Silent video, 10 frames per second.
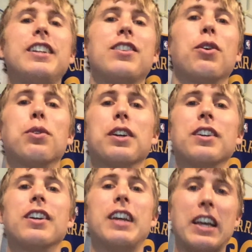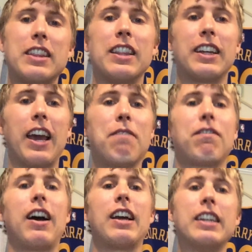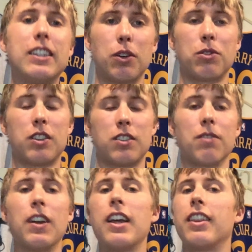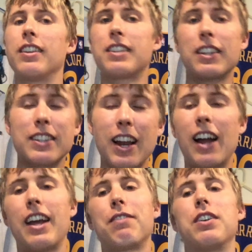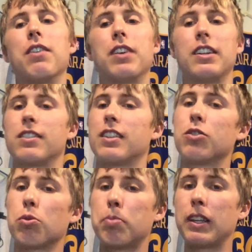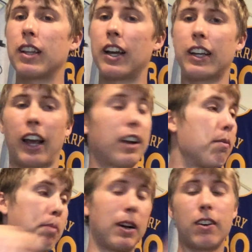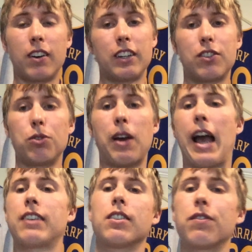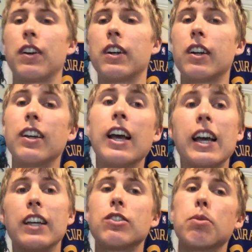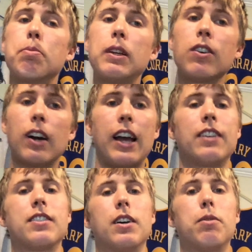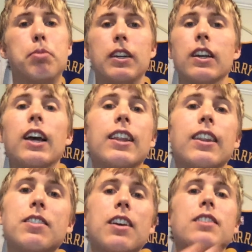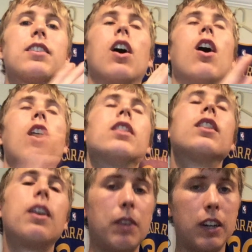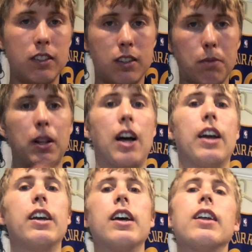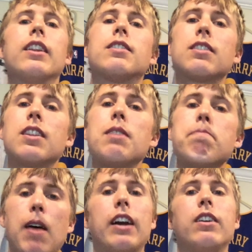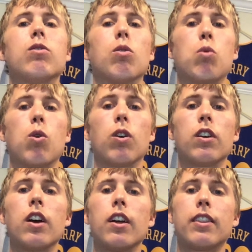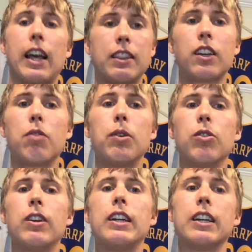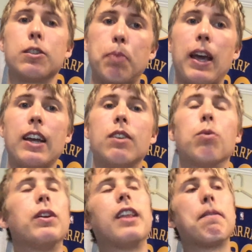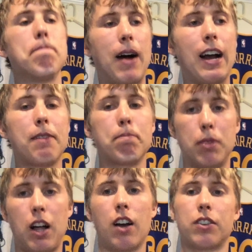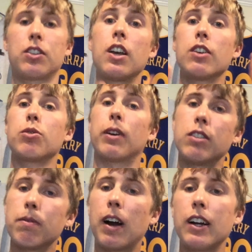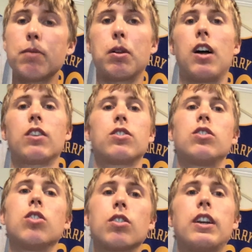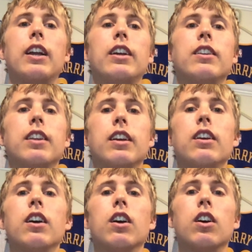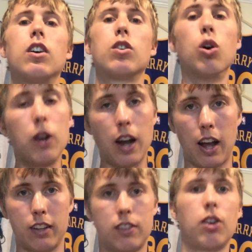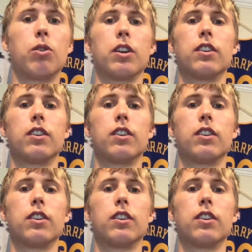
token in the GameFi ecosystem. This does not have governance. This would be like comparing to Axie Infinity. This would be your SLP. This has unlimited supply. This is the mining reward that the community is paid when they mine blocks. So as you're mining blocks, you're getting the COOGA token.